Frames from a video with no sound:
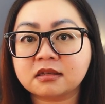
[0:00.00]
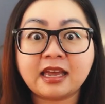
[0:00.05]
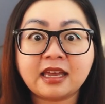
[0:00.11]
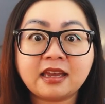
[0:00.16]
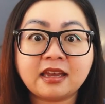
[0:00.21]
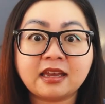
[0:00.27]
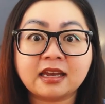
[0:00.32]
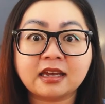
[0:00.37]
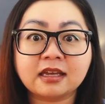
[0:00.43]

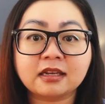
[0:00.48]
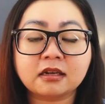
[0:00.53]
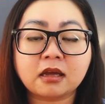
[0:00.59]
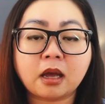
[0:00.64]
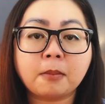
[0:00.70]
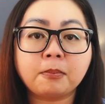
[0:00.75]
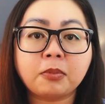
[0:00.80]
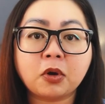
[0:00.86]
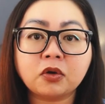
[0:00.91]
And
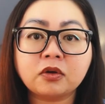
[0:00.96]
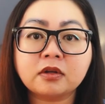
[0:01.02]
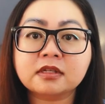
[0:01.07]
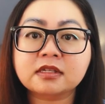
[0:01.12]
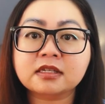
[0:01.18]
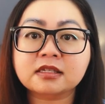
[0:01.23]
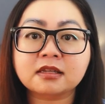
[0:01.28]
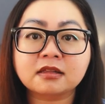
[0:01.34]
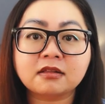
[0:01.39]
a
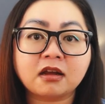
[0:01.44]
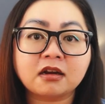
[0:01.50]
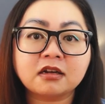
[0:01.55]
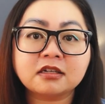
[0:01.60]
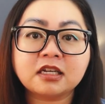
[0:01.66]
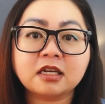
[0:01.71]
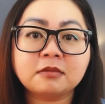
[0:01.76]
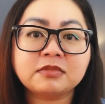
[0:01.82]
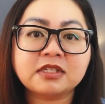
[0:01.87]
bonus is a lot of
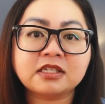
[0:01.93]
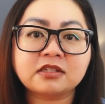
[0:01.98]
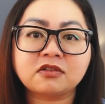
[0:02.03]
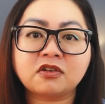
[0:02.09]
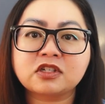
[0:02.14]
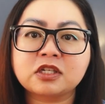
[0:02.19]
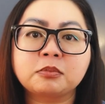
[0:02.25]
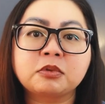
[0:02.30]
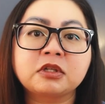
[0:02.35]
times they
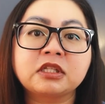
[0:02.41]
start to